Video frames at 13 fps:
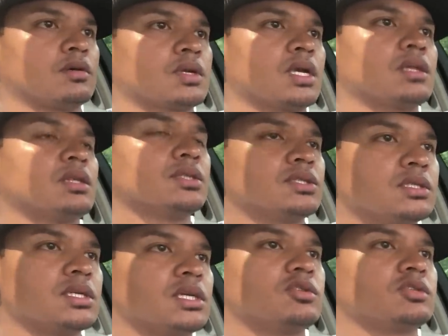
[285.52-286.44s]
Okay, this
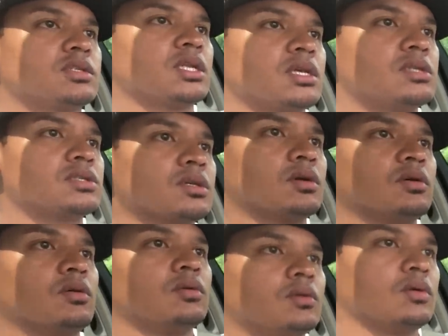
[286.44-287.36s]
is interesting.
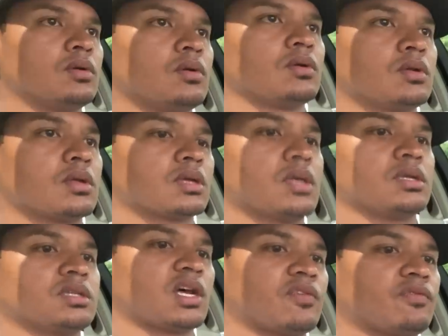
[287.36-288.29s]
So
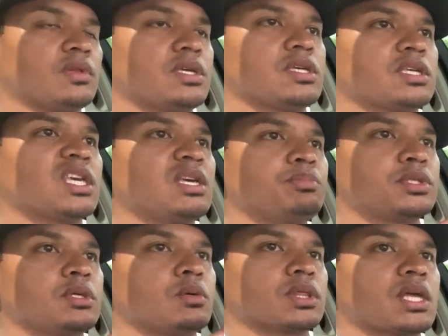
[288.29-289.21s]
it definitely
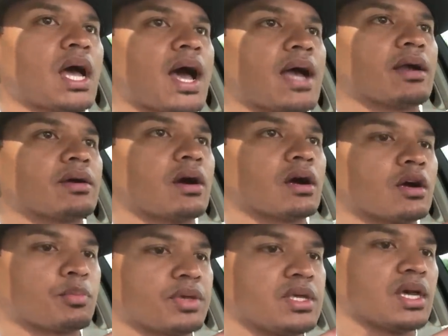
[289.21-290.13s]
keeps you at the higher
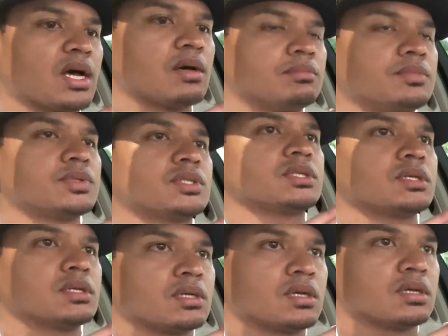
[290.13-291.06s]
RPMs,
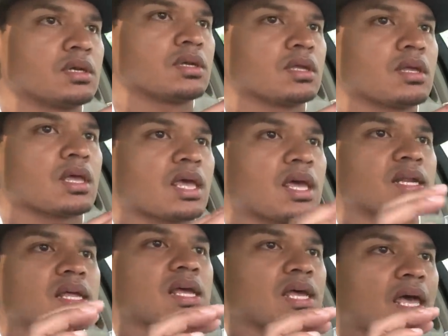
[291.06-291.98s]

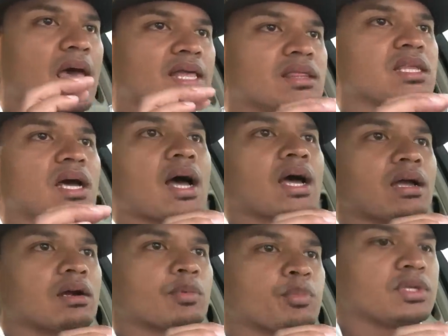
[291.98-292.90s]
and at the
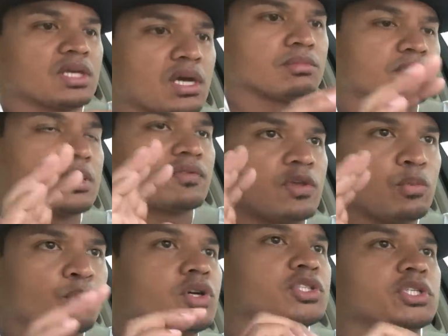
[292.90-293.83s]
high RPMs, if
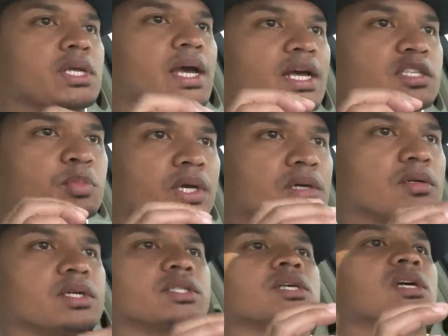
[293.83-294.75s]
you push your gas
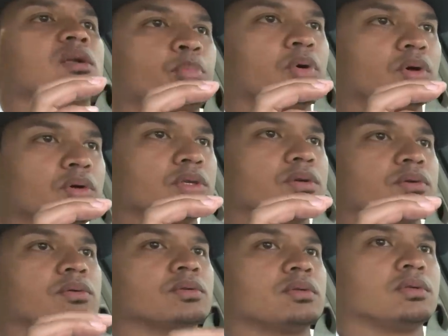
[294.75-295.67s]
pedal, it's gonna pull
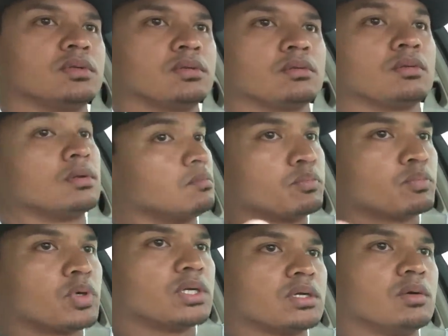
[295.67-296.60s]
you.
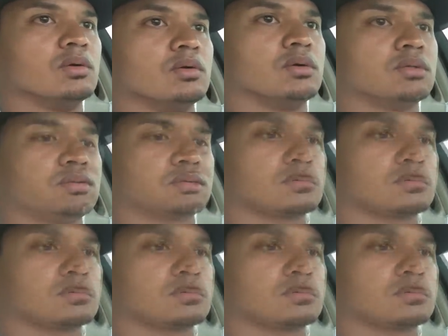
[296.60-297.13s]
Pretty cool.